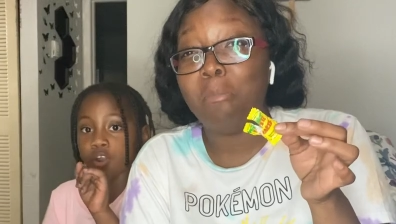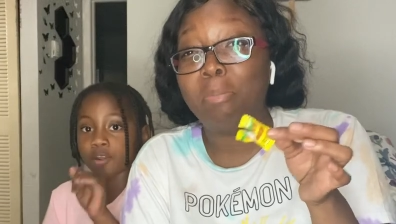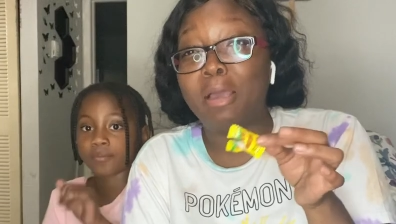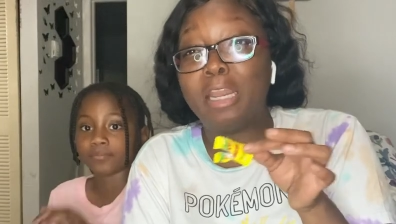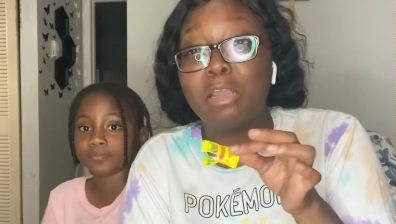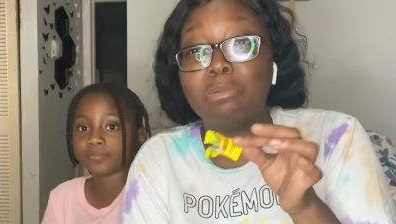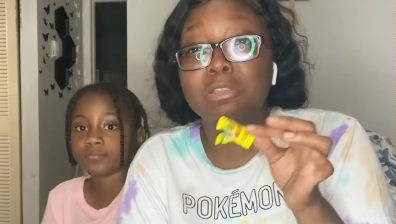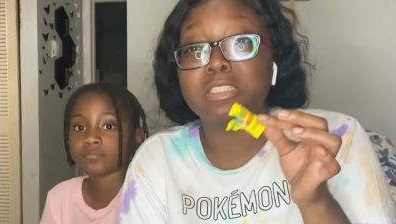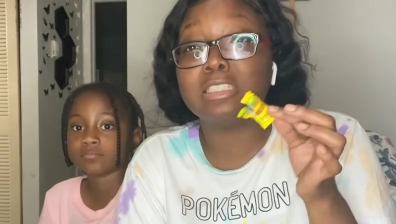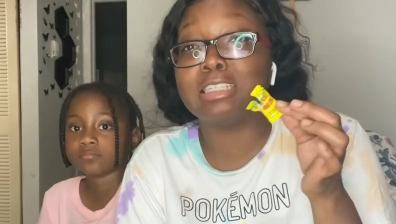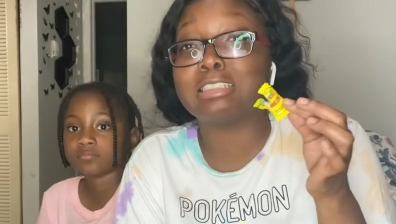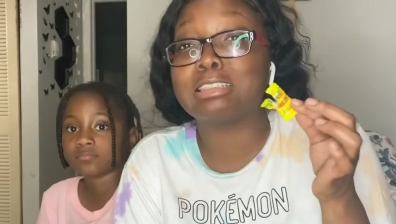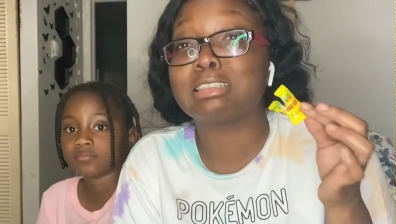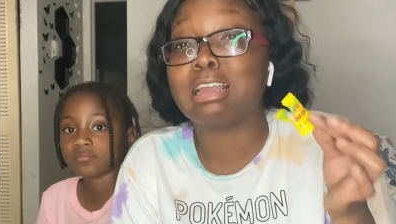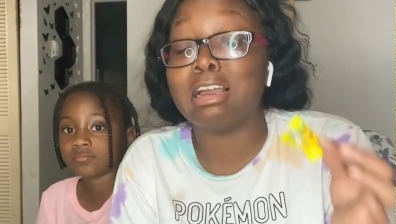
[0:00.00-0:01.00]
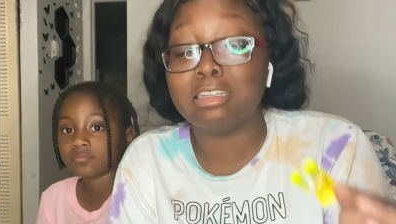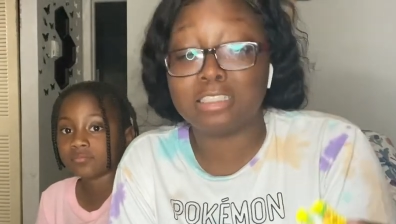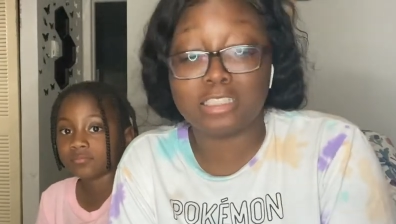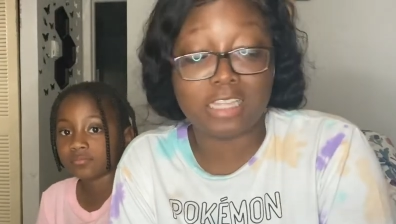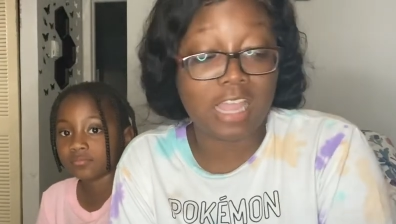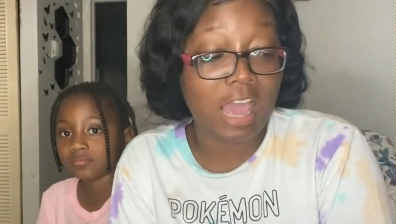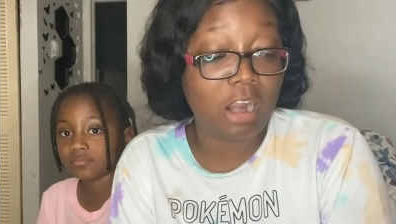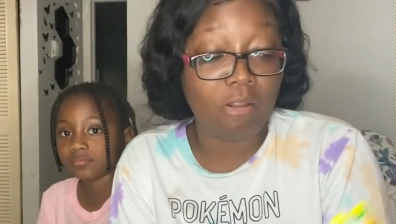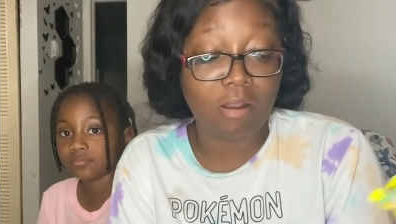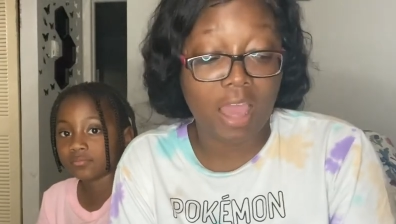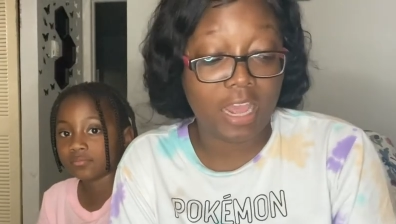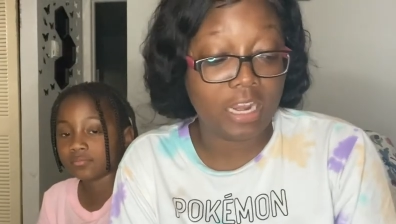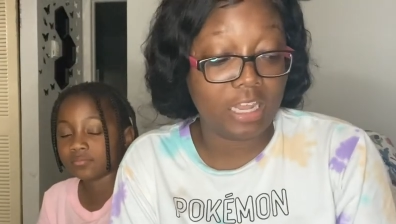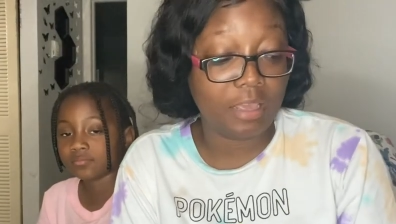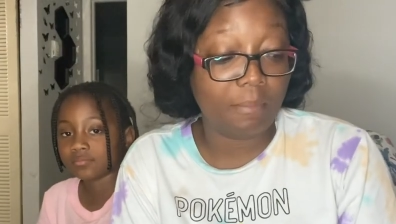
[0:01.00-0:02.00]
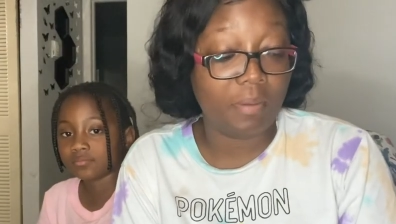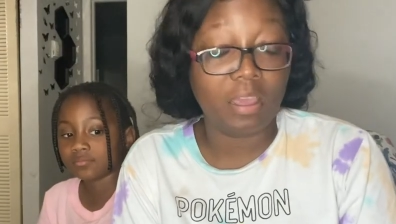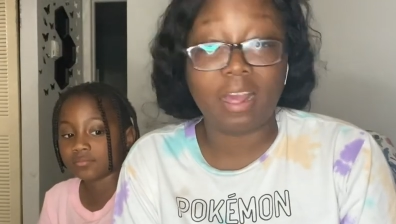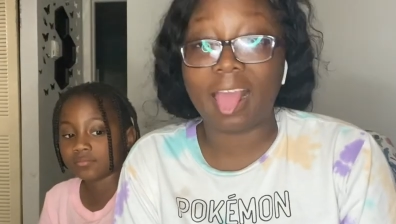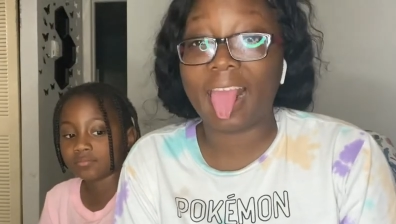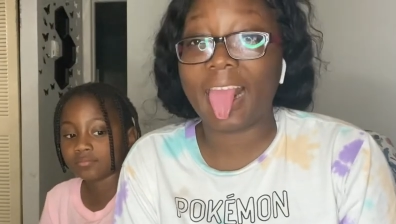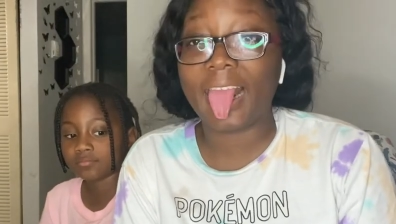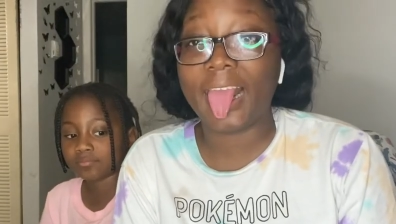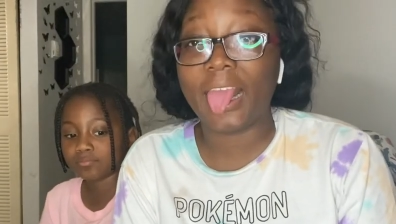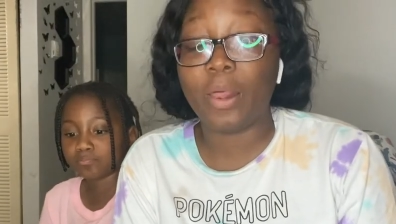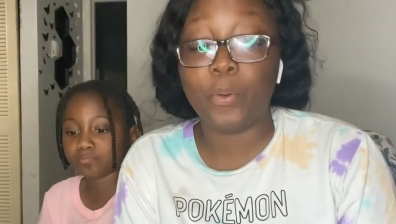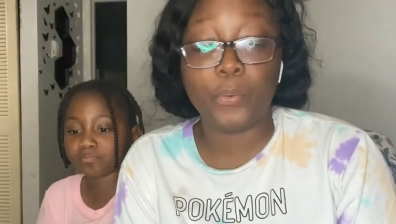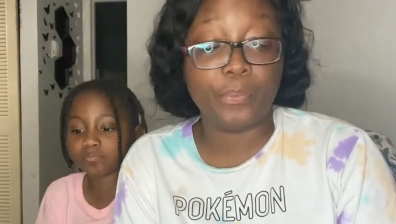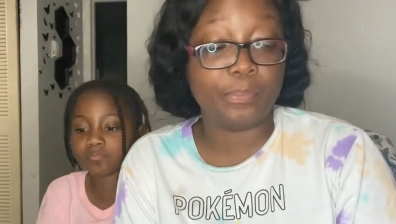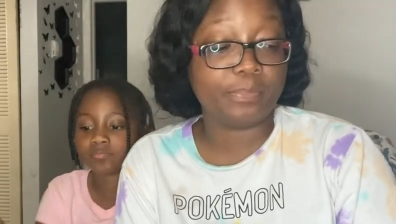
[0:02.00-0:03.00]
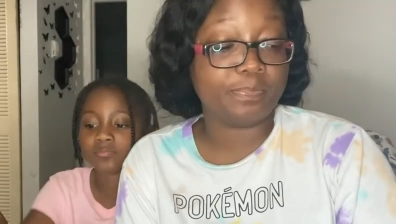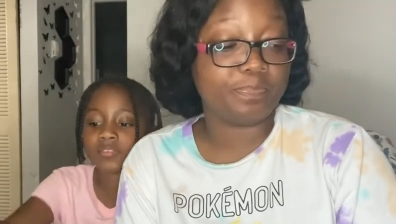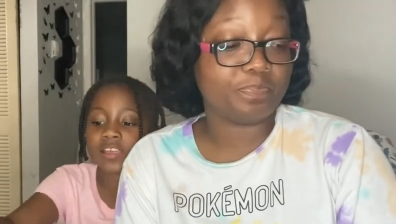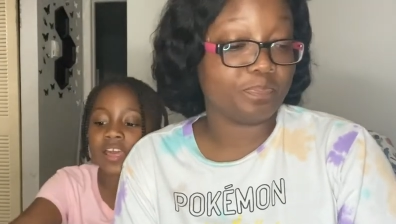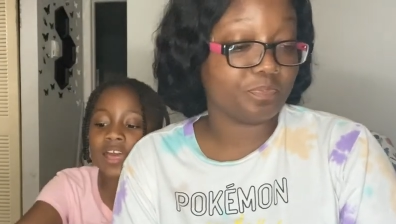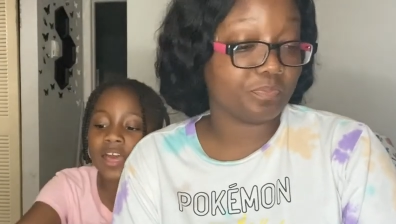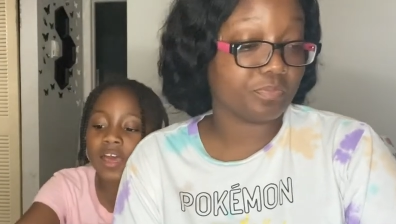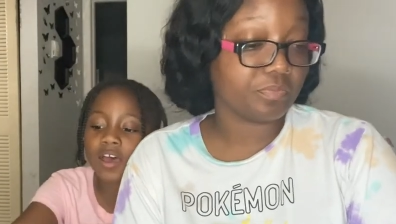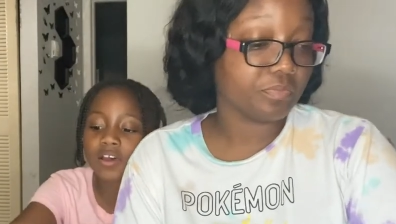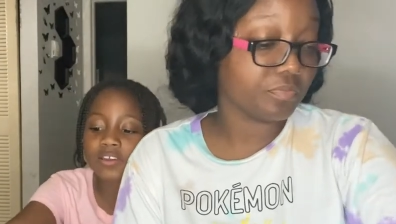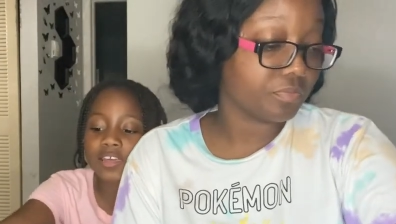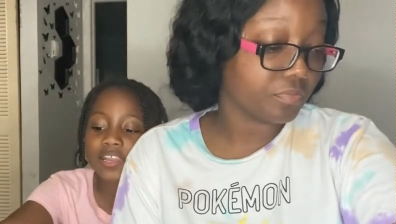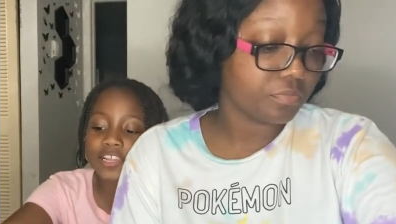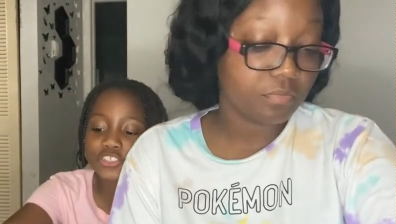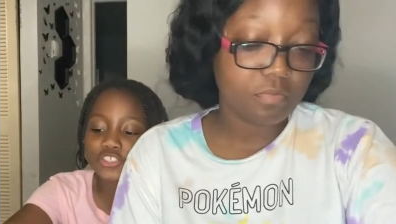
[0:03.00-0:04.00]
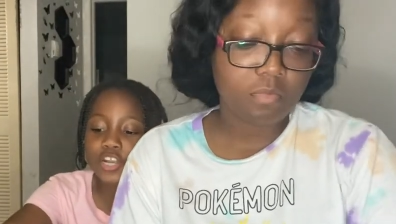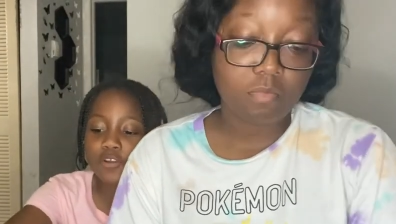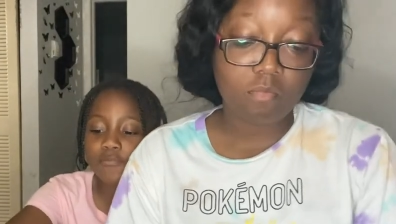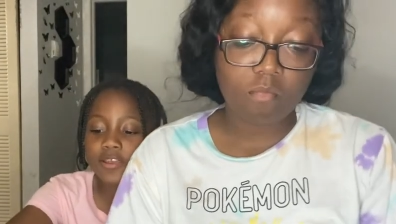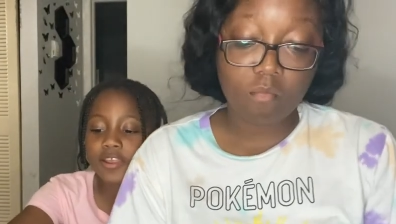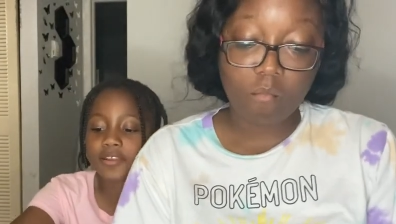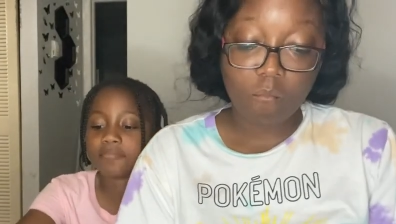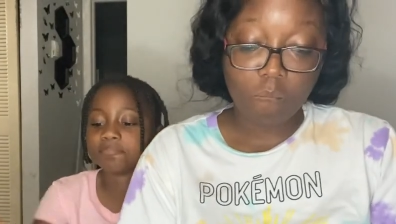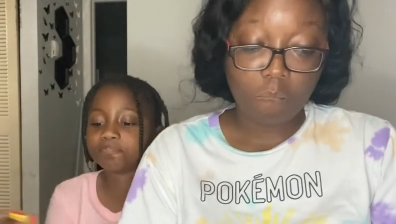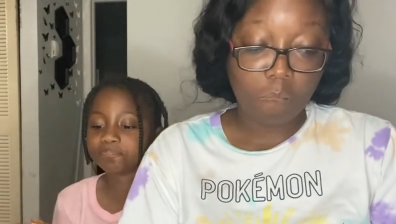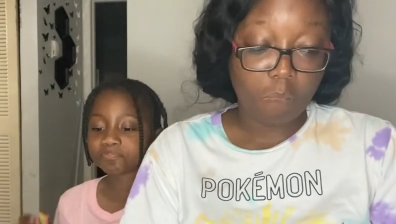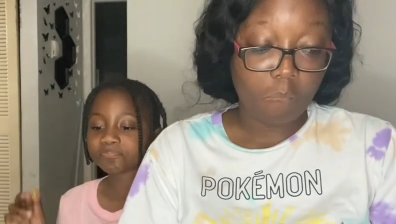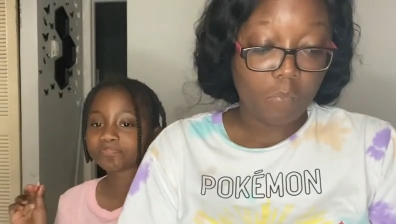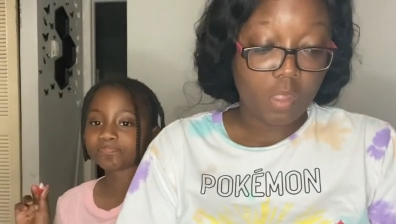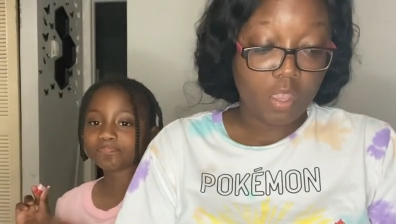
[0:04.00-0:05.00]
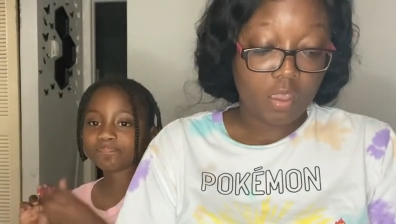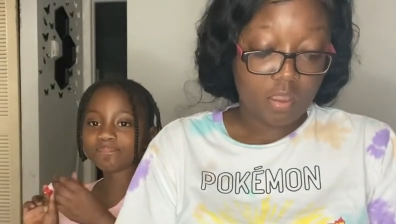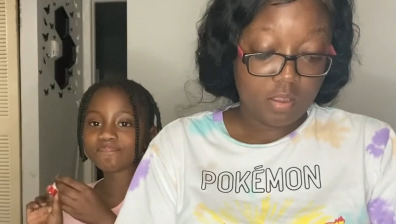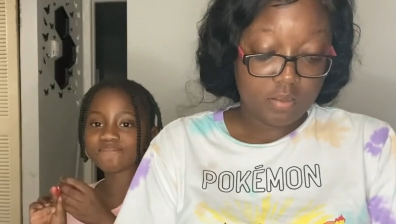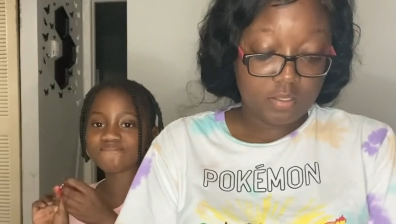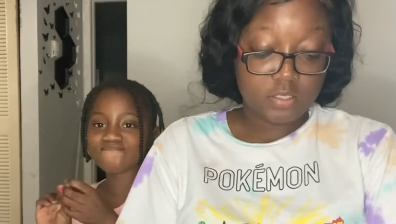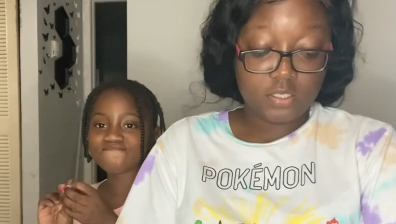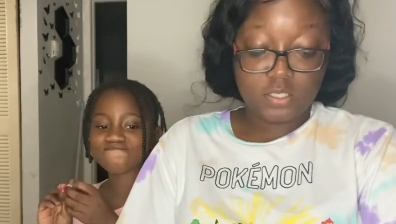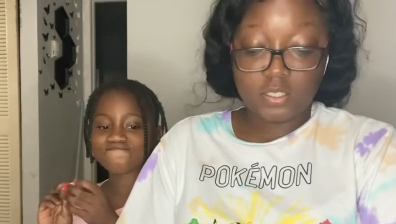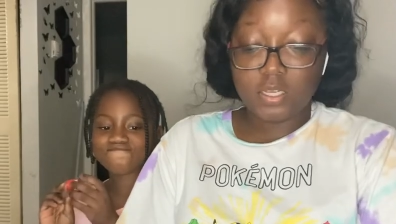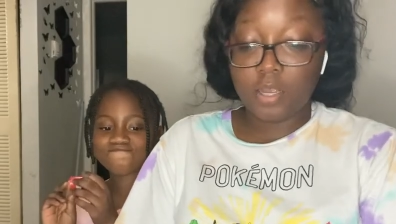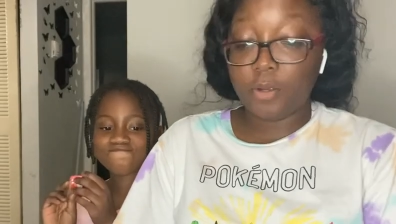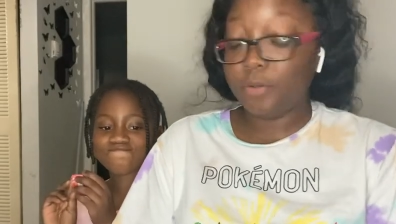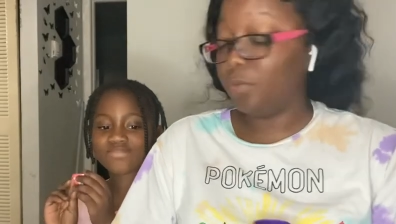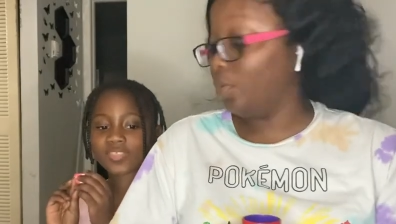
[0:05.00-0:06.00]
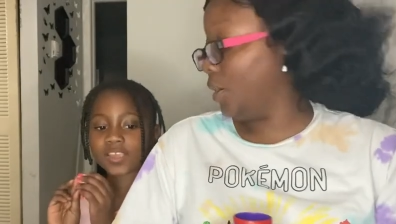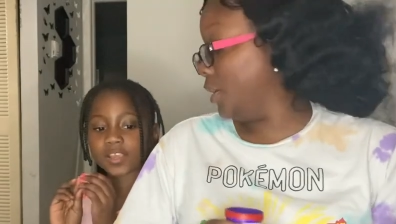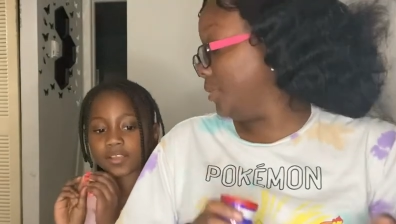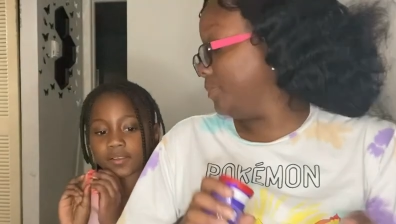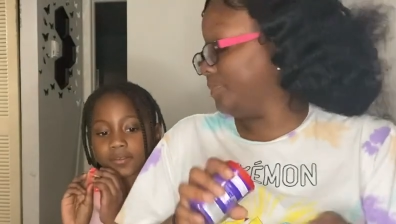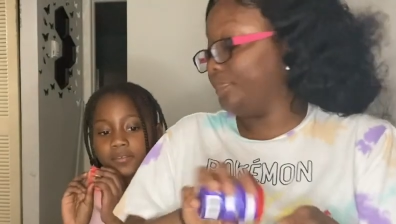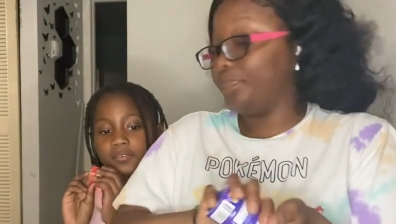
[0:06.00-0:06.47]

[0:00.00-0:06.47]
Speaker 1: but it was disgusting. I don't like lemon. Ew.
Speaker 2: Okay, let's try it. So, wait.